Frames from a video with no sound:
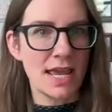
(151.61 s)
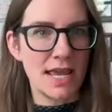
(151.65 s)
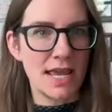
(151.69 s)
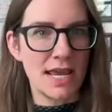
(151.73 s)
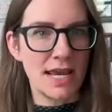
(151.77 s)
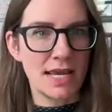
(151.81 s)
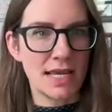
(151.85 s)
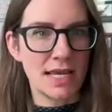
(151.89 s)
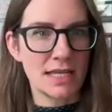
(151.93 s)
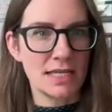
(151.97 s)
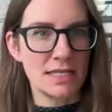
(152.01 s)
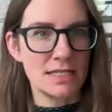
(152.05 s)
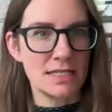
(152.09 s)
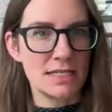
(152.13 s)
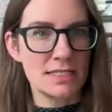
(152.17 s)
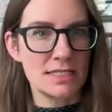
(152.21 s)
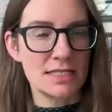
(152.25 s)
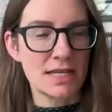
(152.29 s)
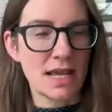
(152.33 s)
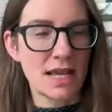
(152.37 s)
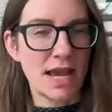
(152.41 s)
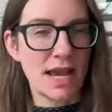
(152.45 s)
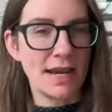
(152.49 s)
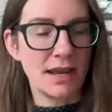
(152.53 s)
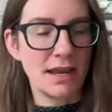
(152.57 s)

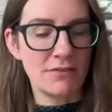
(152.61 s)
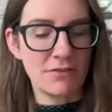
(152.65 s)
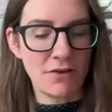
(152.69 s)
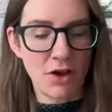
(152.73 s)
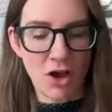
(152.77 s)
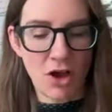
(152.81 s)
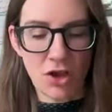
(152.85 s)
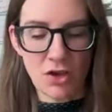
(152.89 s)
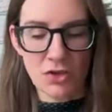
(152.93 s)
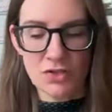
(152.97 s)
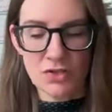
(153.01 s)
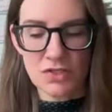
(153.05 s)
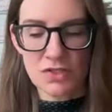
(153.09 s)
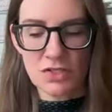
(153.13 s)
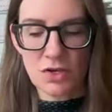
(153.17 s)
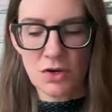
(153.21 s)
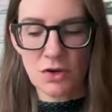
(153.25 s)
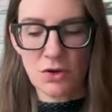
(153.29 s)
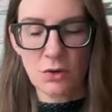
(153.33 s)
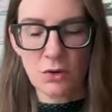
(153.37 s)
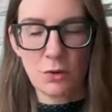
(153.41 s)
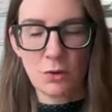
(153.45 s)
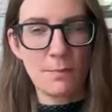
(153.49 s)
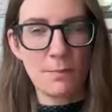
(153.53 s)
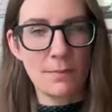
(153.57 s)
And I have
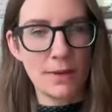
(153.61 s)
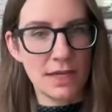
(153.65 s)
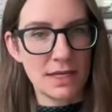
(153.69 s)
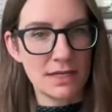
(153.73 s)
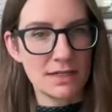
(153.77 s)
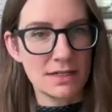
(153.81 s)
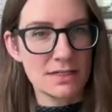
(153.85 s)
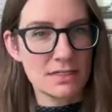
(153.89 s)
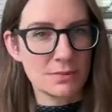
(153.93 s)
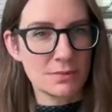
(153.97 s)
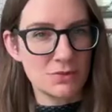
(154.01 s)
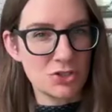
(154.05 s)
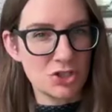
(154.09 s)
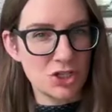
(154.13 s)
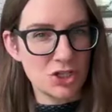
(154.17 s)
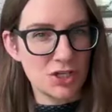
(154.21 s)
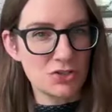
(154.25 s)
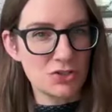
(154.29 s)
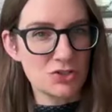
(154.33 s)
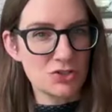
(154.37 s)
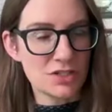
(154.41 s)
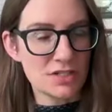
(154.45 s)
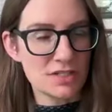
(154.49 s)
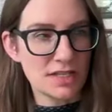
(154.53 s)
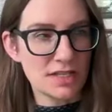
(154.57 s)
also made some
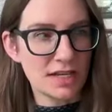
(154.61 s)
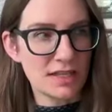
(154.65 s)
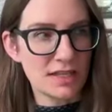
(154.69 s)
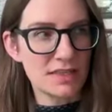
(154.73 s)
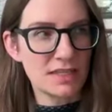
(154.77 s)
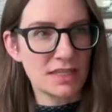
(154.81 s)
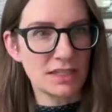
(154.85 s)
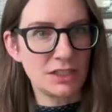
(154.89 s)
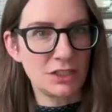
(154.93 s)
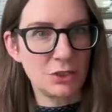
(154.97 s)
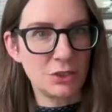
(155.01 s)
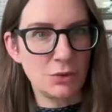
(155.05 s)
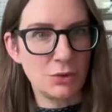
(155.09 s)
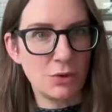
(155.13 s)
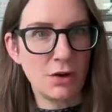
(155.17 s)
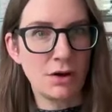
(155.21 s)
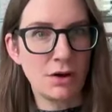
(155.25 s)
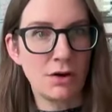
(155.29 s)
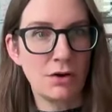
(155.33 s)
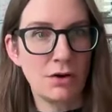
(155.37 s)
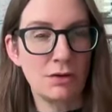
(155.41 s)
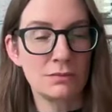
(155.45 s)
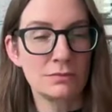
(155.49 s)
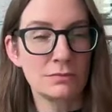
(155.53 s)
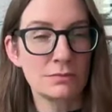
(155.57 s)
changes that I think you
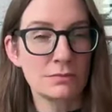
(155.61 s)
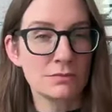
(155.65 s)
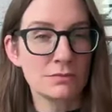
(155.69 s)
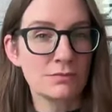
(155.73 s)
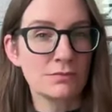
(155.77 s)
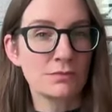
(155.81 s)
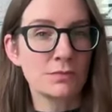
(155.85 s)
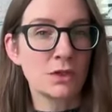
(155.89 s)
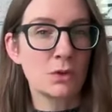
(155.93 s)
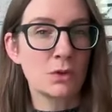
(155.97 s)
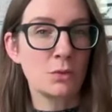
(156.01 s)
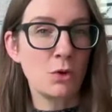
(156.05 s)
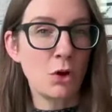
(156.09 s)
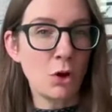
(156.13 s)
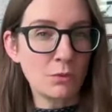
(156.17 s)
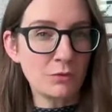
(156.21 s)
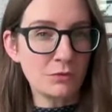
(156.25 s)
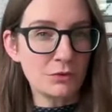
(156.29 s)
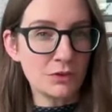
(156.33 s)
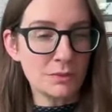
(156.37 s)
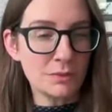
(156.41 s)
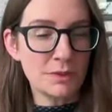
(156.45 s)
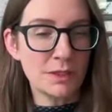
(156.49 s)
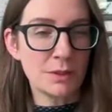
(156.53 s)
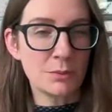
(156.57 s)
all will
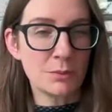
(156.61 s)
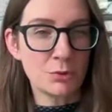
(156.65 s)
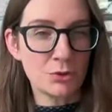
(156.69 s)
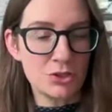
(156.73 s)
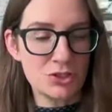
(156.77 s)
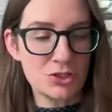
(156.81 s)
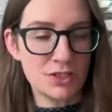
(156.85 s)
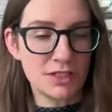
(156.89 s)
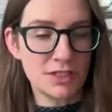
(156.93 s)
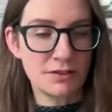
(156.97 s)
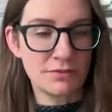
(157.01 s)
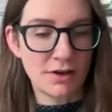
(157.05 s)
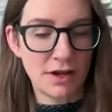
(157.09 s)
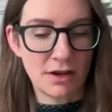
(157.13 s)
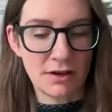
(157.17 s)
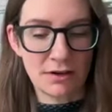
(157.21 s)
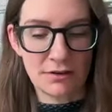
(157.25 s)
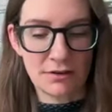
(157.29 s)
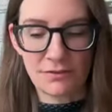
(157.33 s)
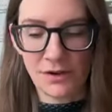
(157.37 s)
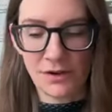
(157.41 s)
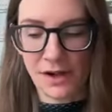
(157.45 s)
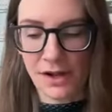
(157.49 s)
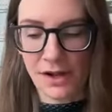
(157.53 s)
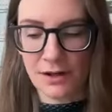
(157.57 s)
hopefully be appreciative
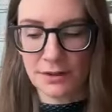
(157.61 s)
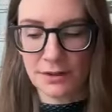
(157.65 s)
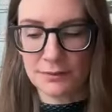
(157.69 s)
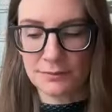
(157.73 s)
of,